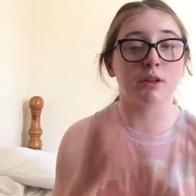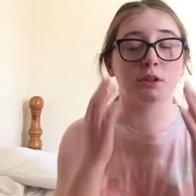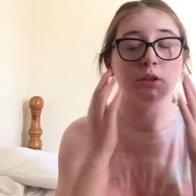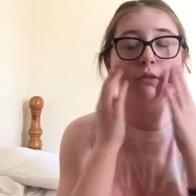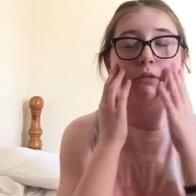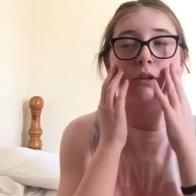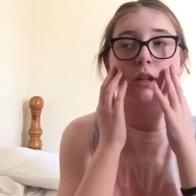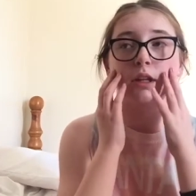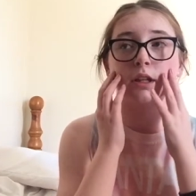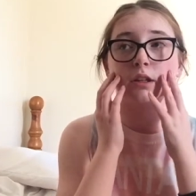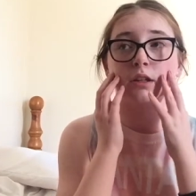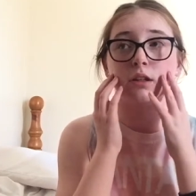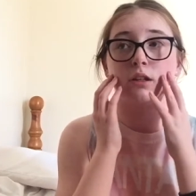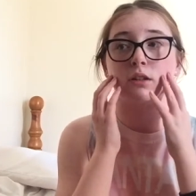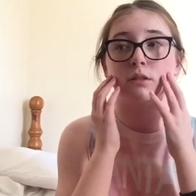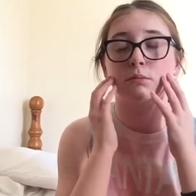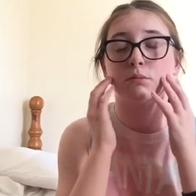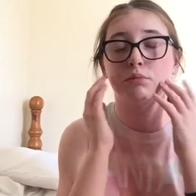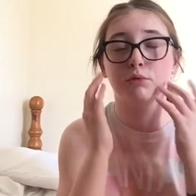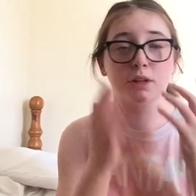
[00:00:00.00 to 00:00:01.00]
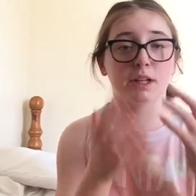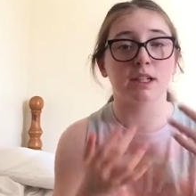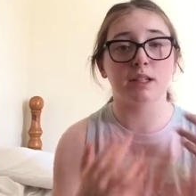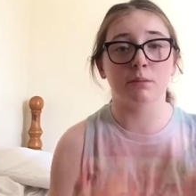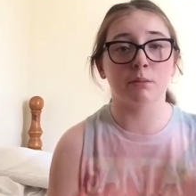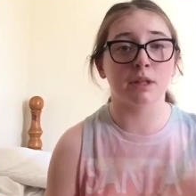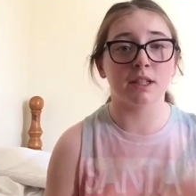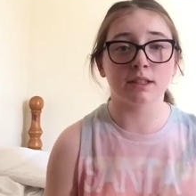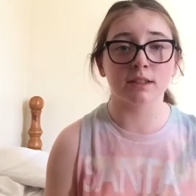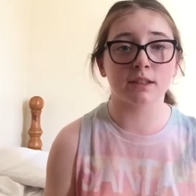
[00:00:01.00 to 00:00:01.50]
I don't like
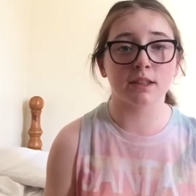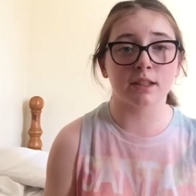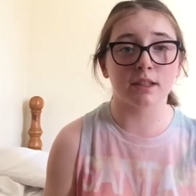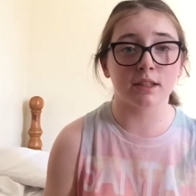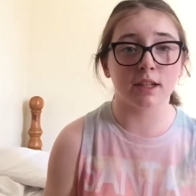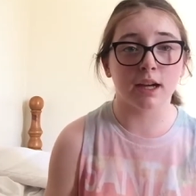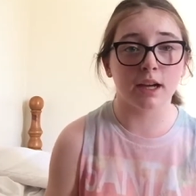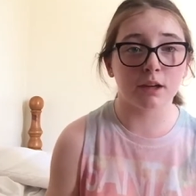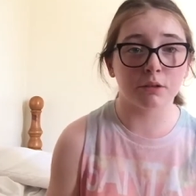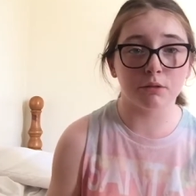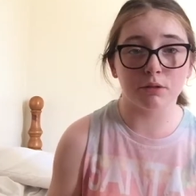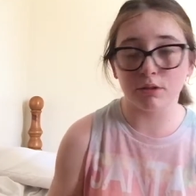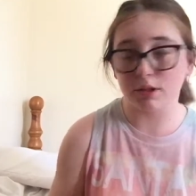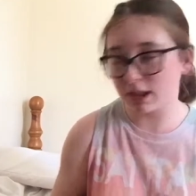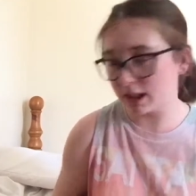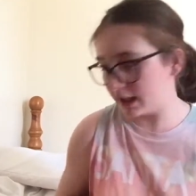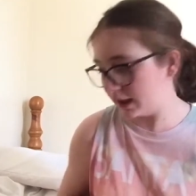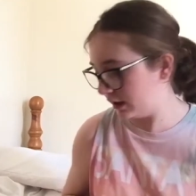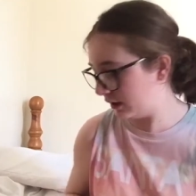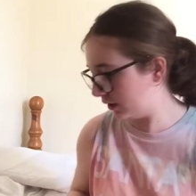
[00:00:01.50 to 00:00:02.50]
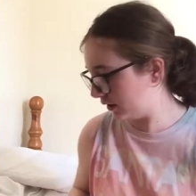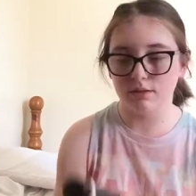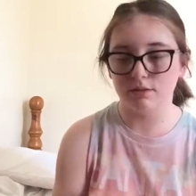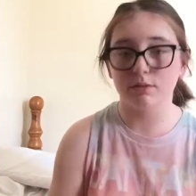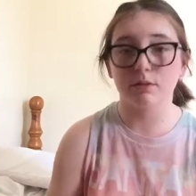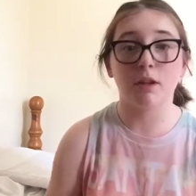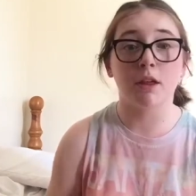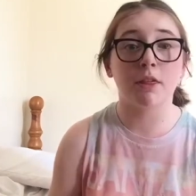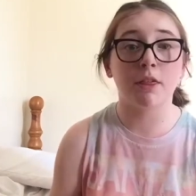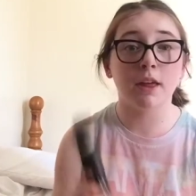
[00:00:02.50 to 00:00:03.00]
break my skincare routine.
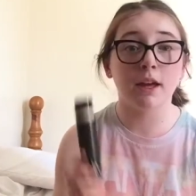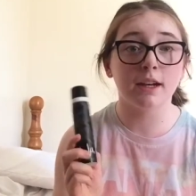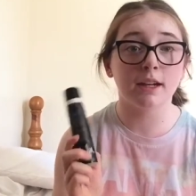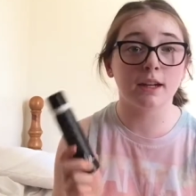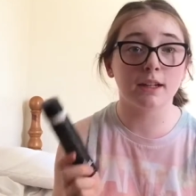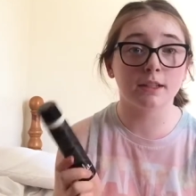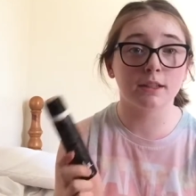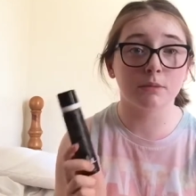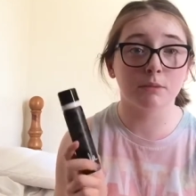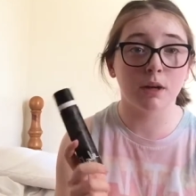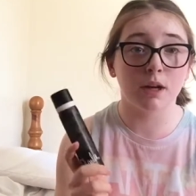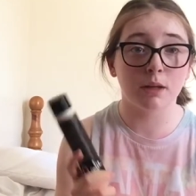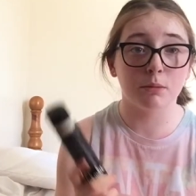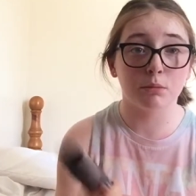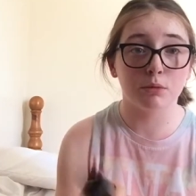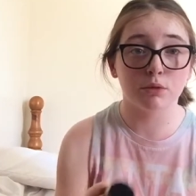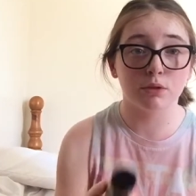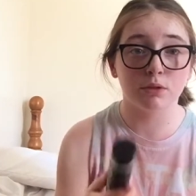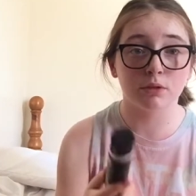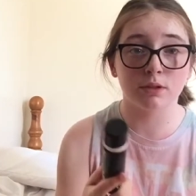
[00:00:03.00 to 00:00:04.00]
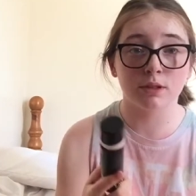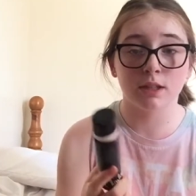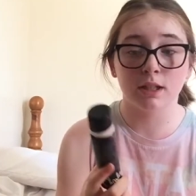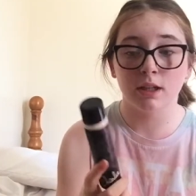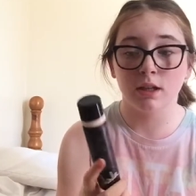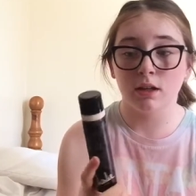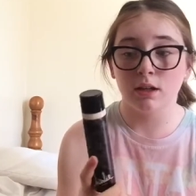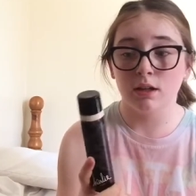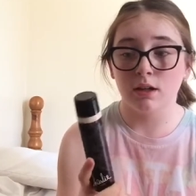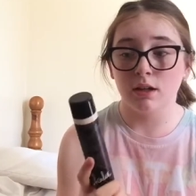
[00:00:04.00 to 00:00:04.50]
The third item I bought
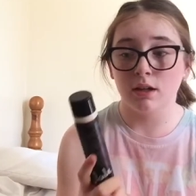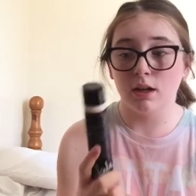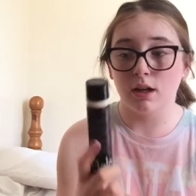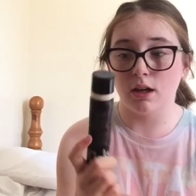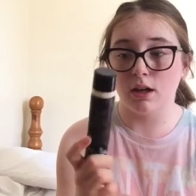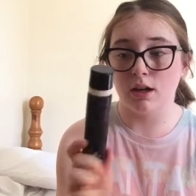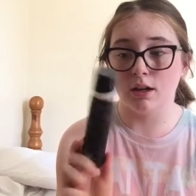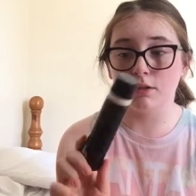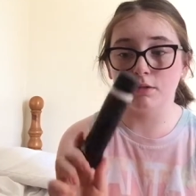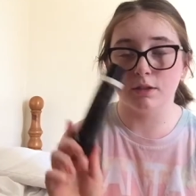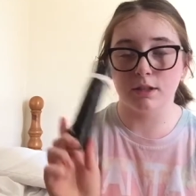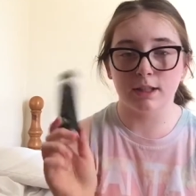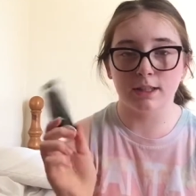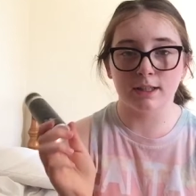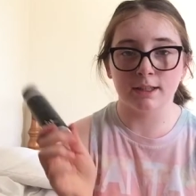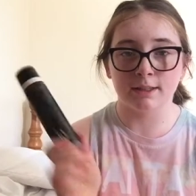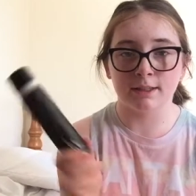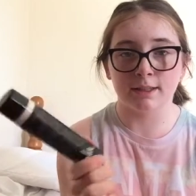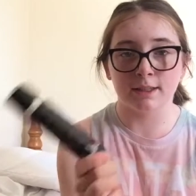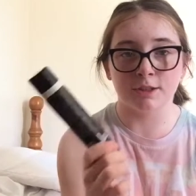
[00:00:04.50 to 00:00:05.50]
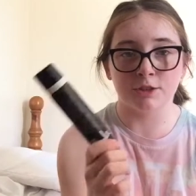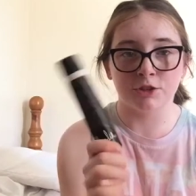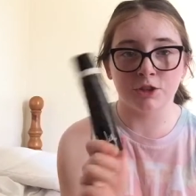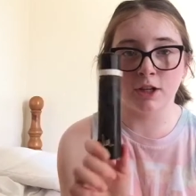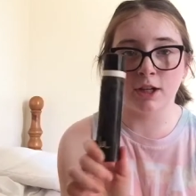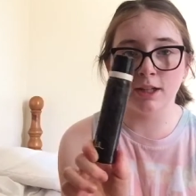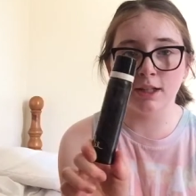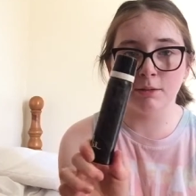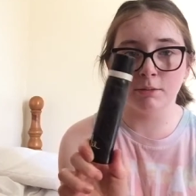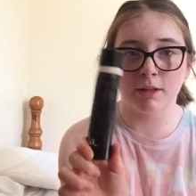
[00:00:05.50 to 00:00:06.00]
uh, is this
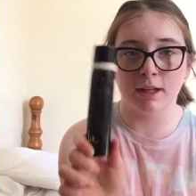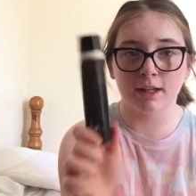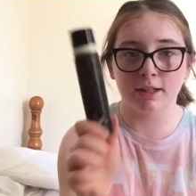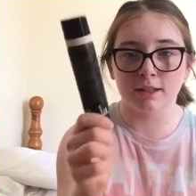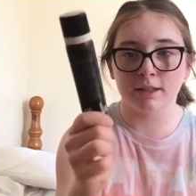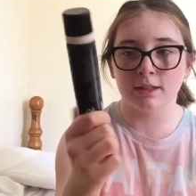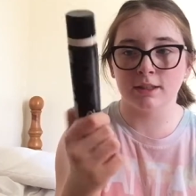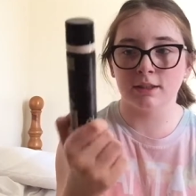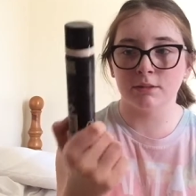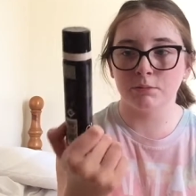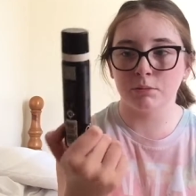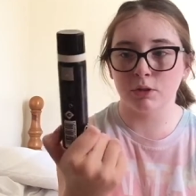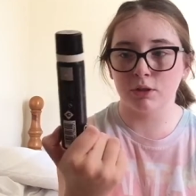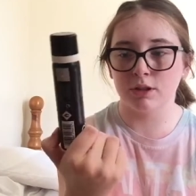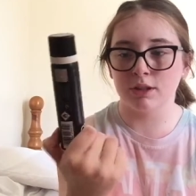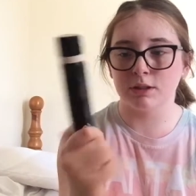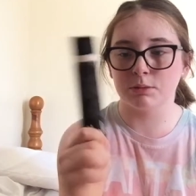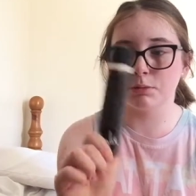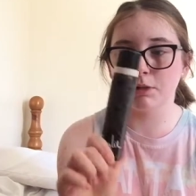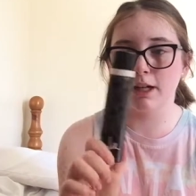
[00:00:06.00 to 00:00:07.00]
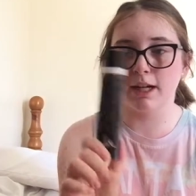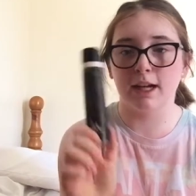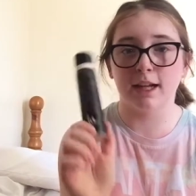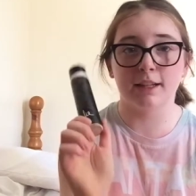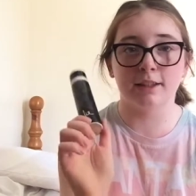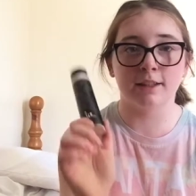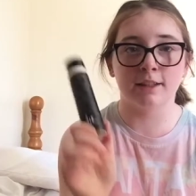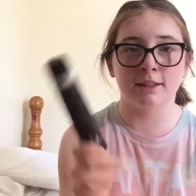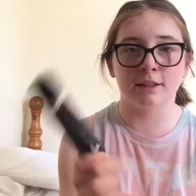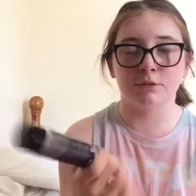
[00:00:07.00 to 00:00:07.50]
Charlie Black body spray
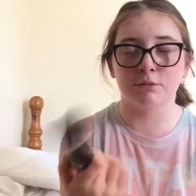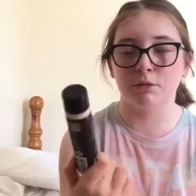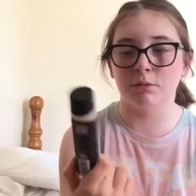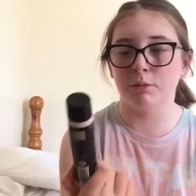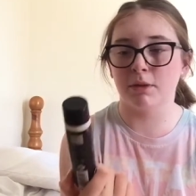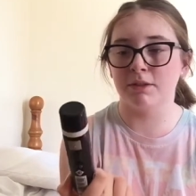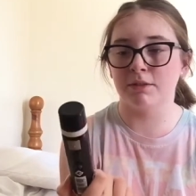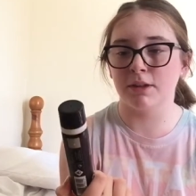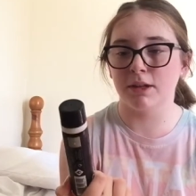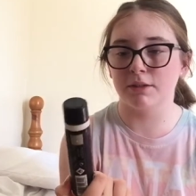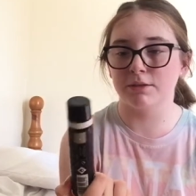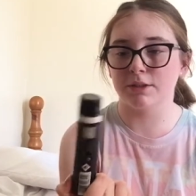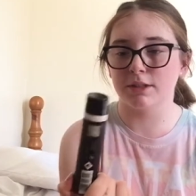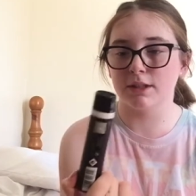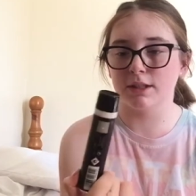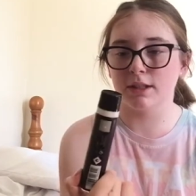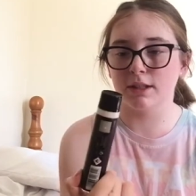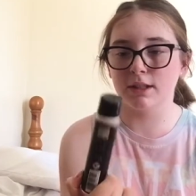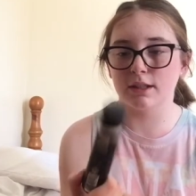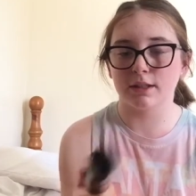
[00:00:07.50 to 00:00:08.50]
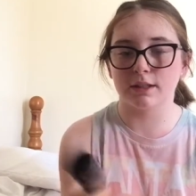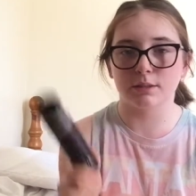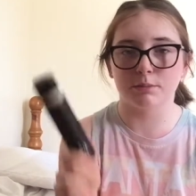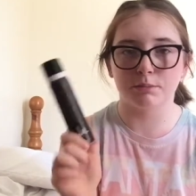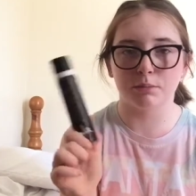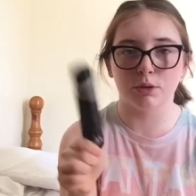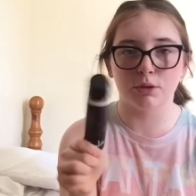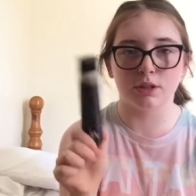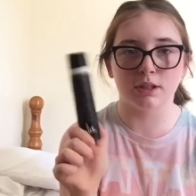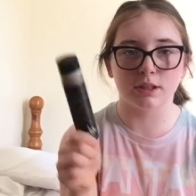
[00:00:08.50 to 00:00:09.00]
and this is one of my favourite uh,
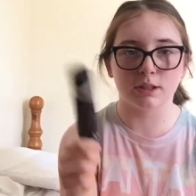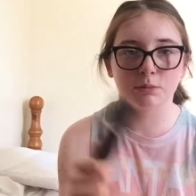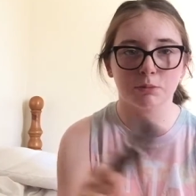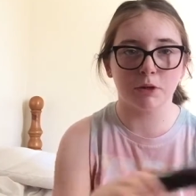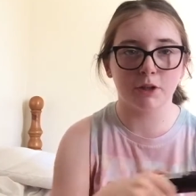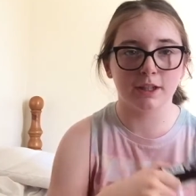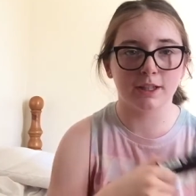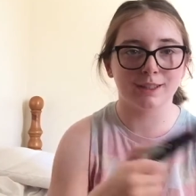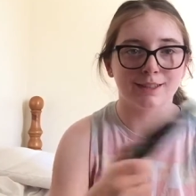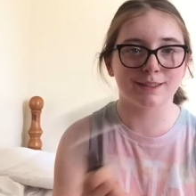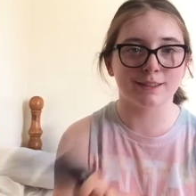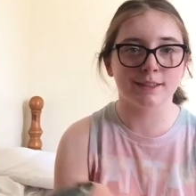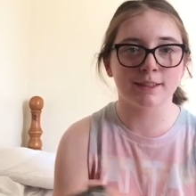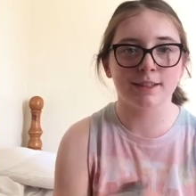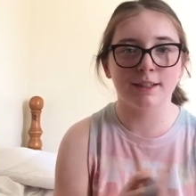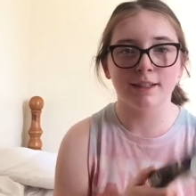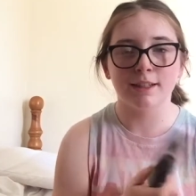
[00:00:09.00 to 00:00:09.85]
body sprays